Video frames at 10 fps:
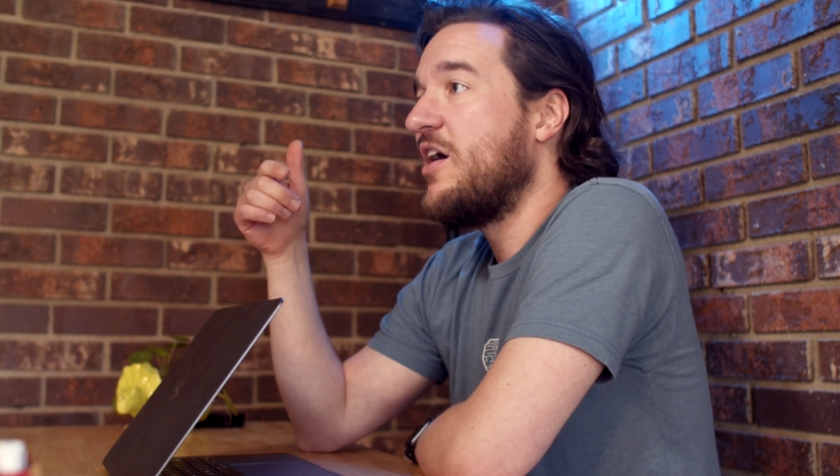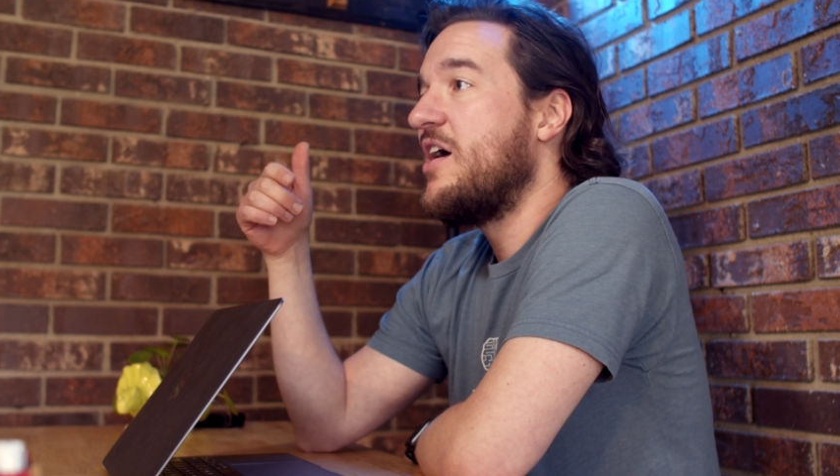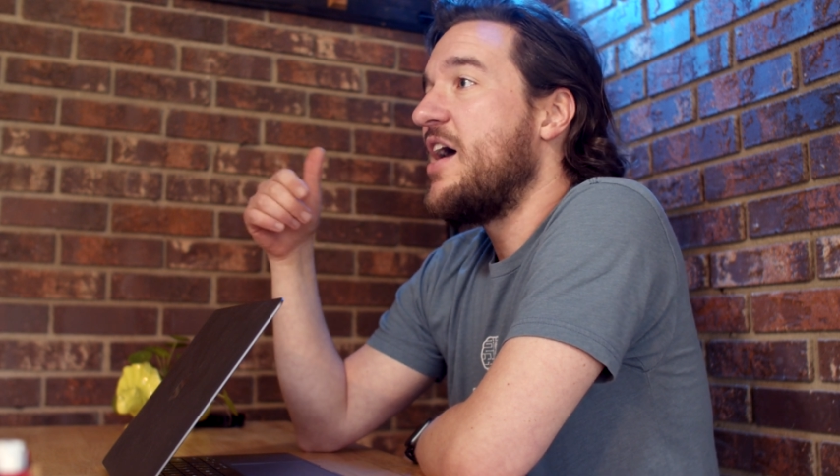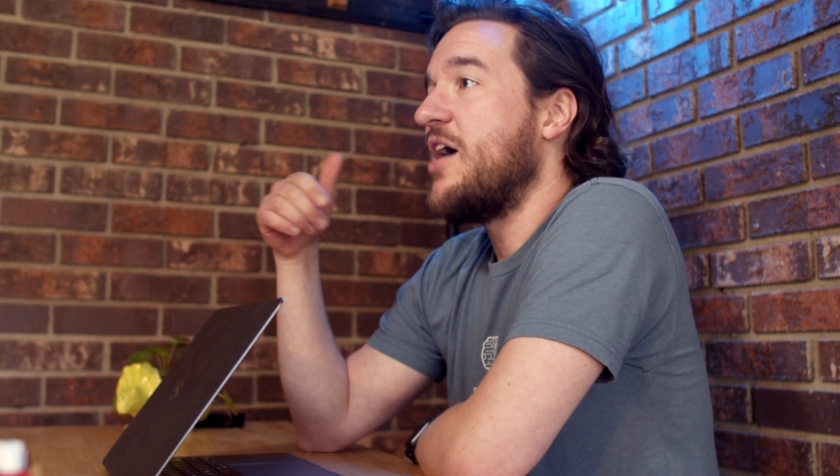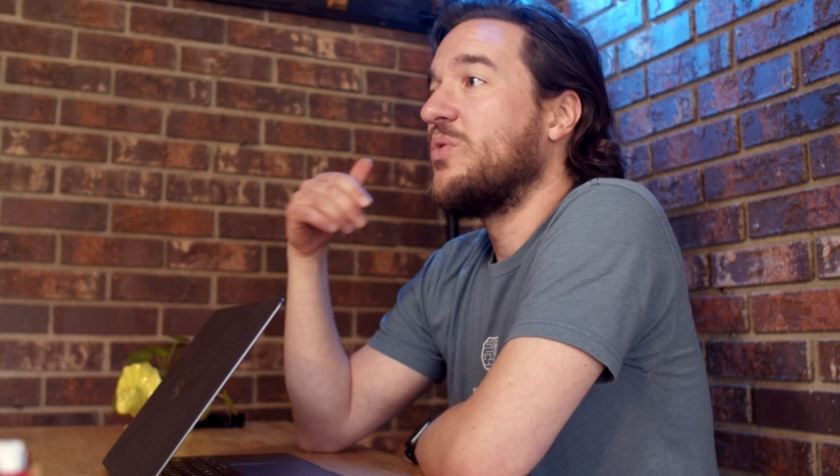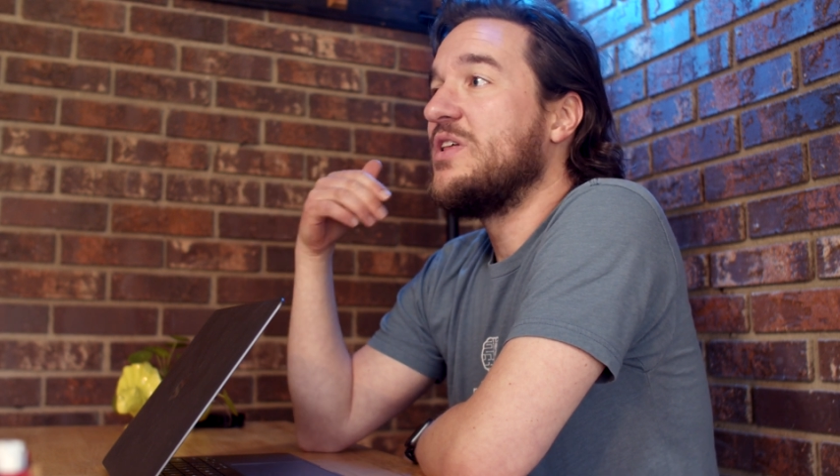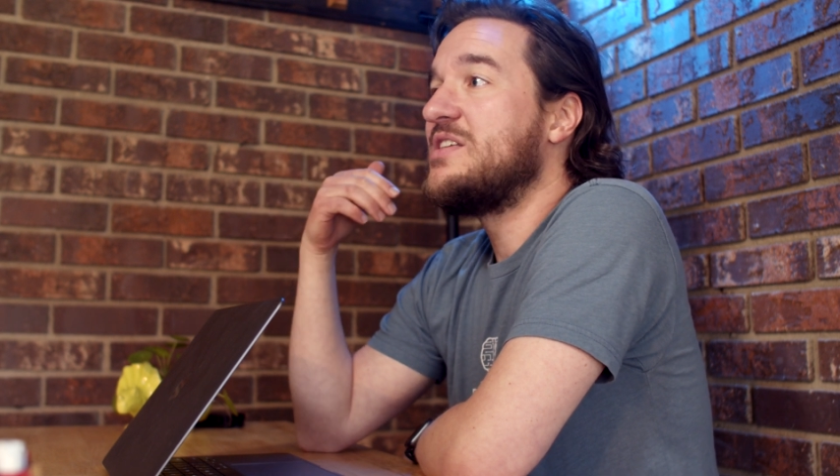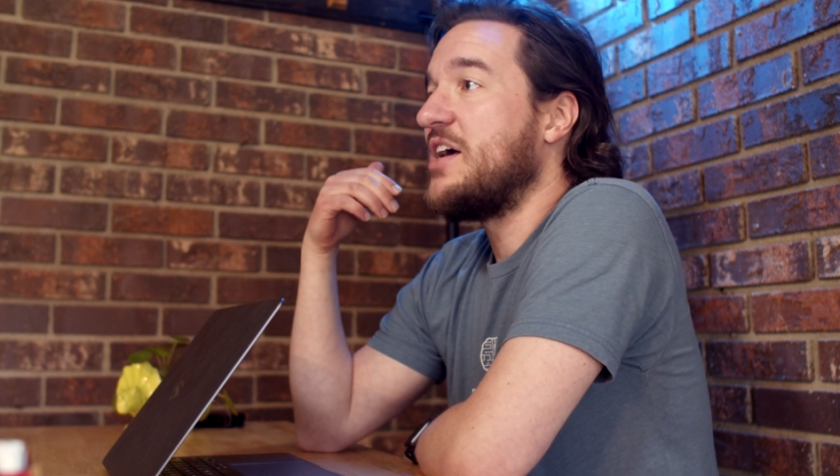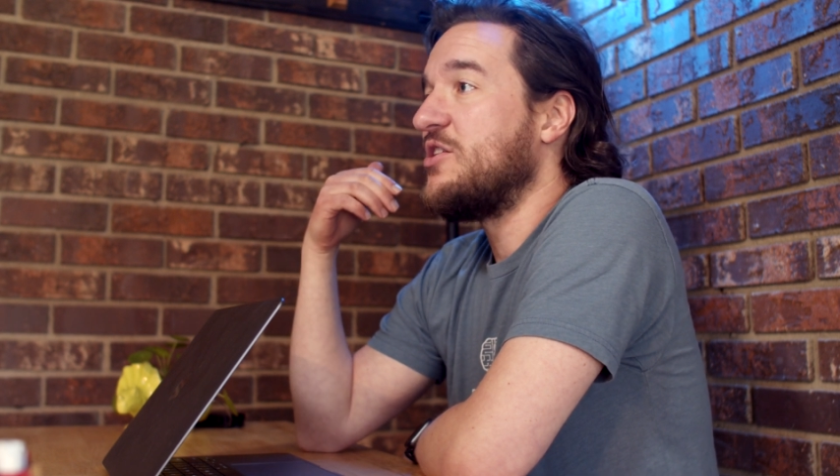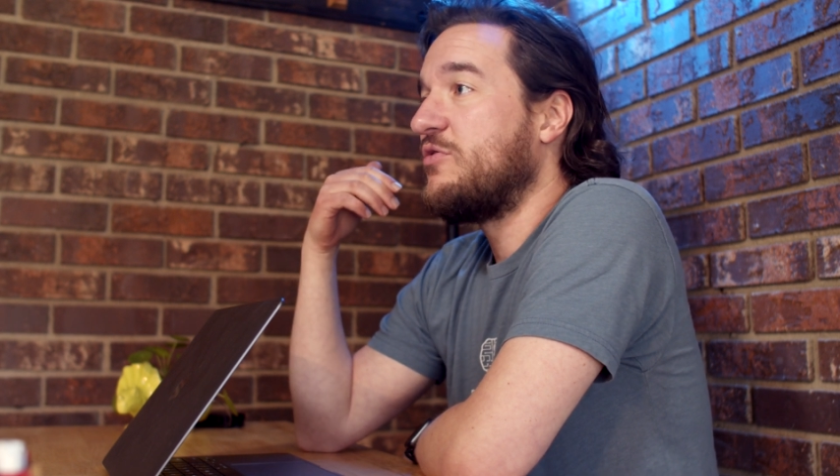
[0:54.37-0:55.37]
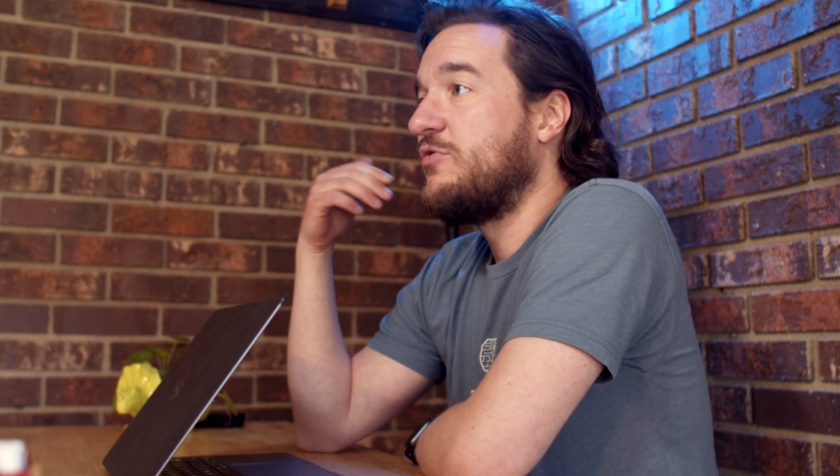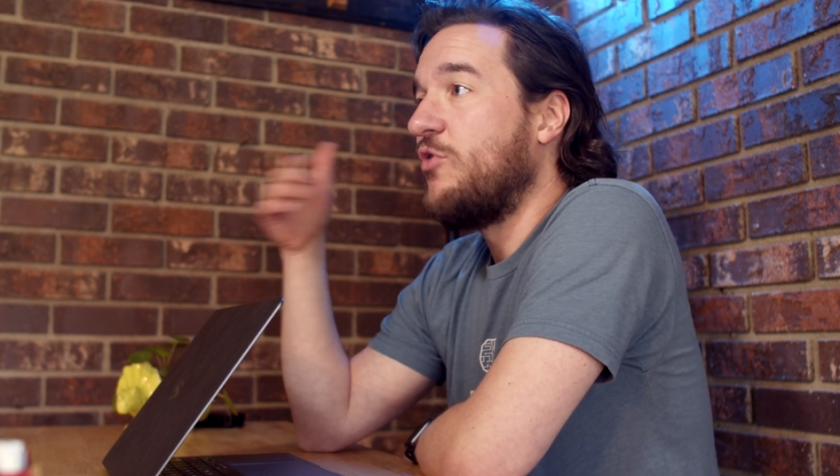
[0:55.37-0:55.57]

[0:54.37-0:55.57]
and release that into full